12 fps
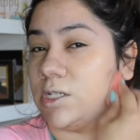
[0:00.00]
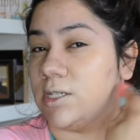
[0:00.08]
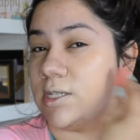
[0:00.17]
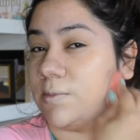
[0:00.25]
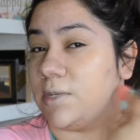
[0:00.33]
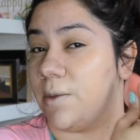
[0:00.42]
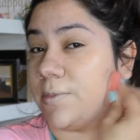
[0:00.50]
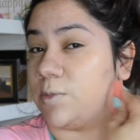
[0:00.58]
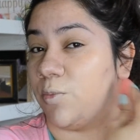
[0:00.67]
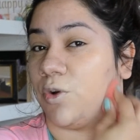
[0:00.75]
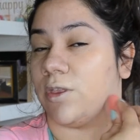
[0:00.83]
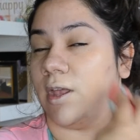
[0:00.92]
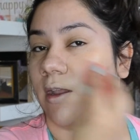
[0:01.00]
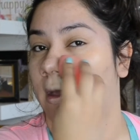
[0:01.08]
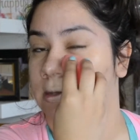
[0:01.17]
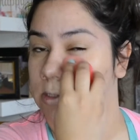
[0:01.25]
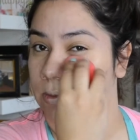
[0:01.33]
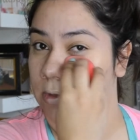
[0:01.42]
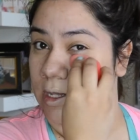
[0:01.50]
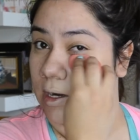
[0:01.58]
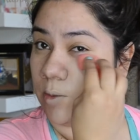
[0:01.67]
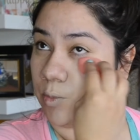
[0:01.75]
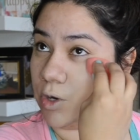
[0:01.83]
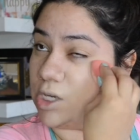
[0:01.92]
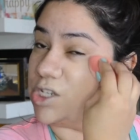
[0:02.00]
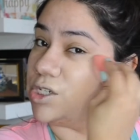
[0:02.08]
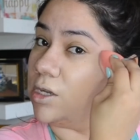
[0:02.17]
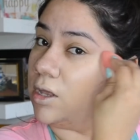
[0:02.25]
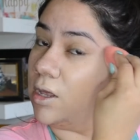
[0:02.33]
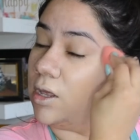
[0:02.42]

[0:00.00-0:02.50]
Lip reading: sometimes more than a brush.